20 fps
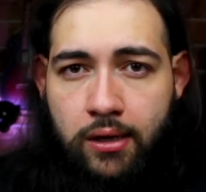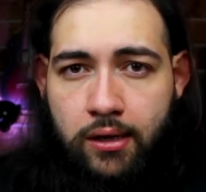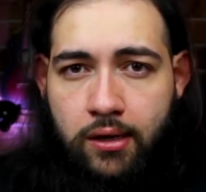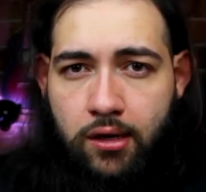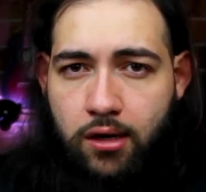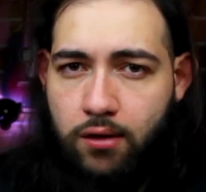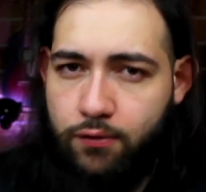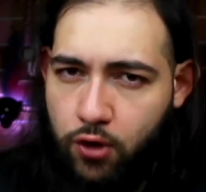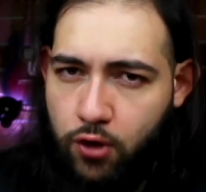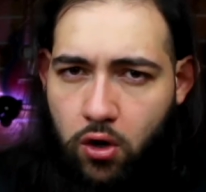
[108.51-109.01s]

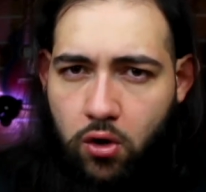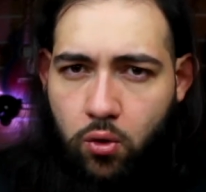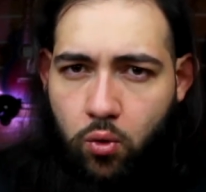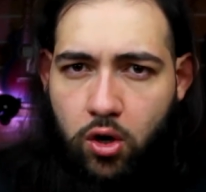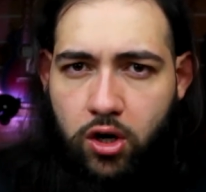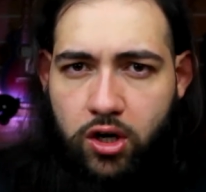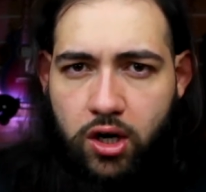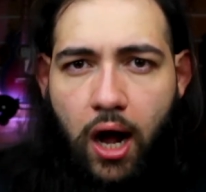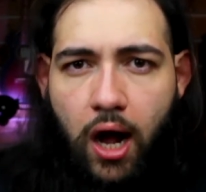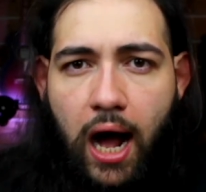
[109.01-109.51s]
If you're a
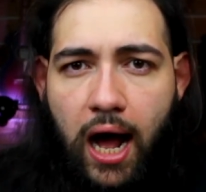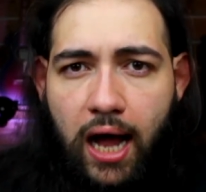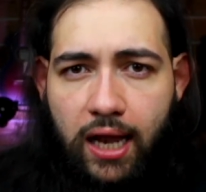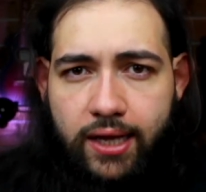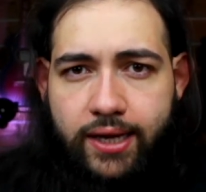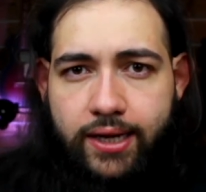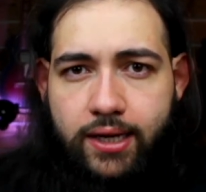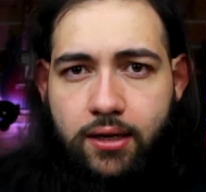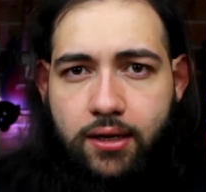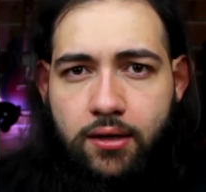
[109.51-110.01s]

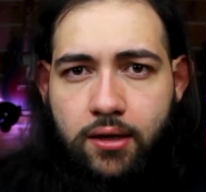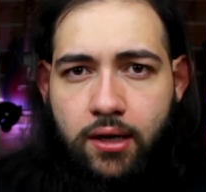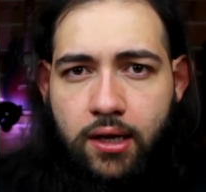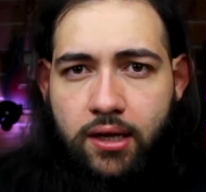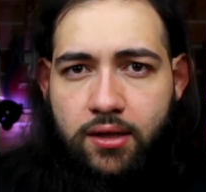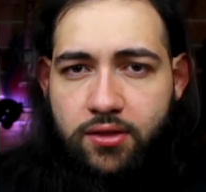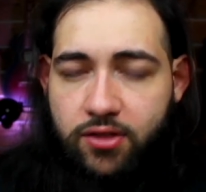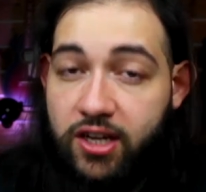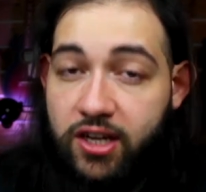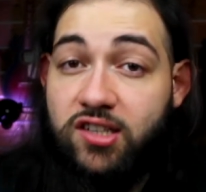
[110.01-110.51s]
workaholic,
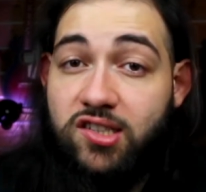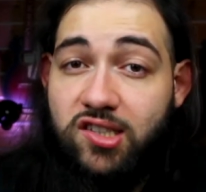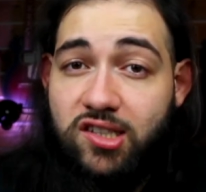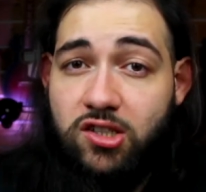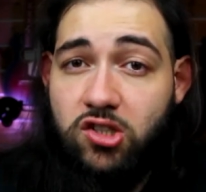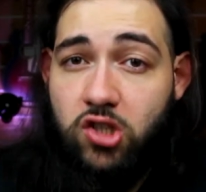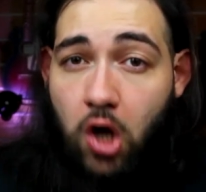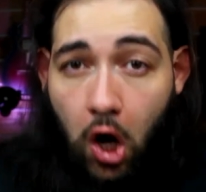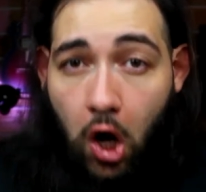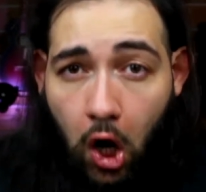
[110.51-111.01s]
this
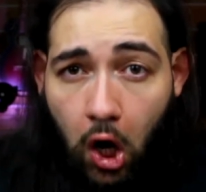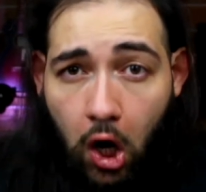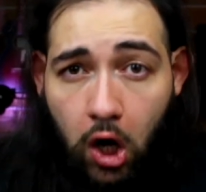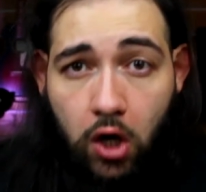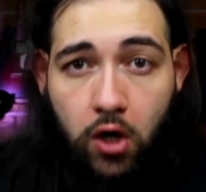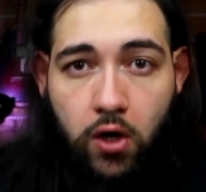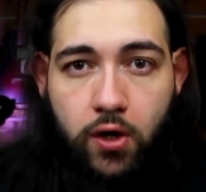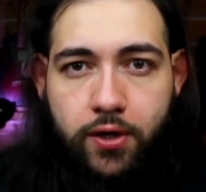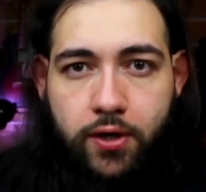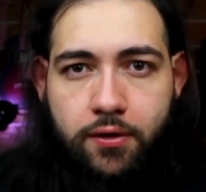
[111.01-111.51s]
is
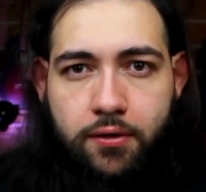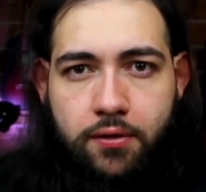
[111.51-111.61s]
hard.